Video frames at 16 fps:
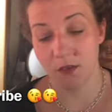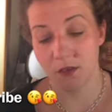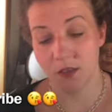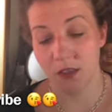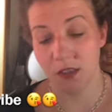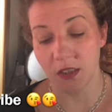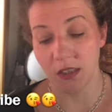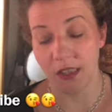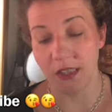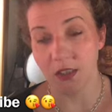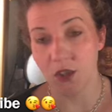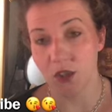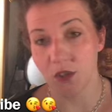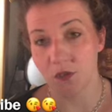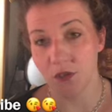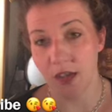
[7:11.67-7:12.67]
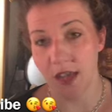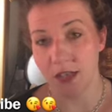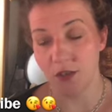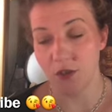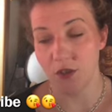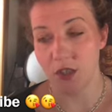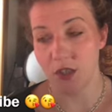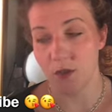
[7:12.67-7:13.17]
glitch of
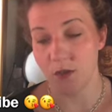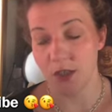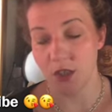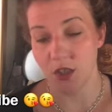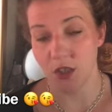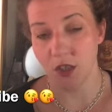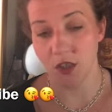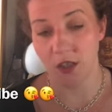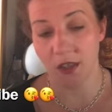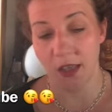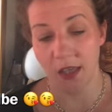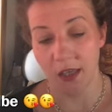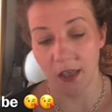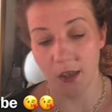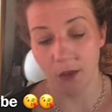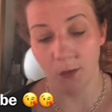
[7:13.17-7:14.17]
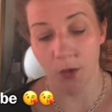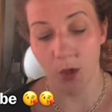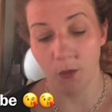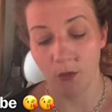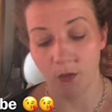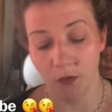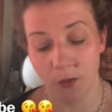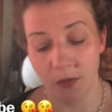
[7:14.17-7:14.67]
energies, which is like at the bottom
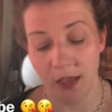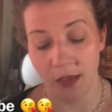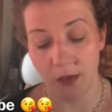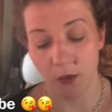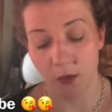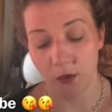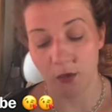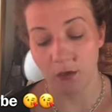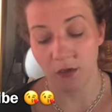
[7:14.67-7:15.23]
of a black hole,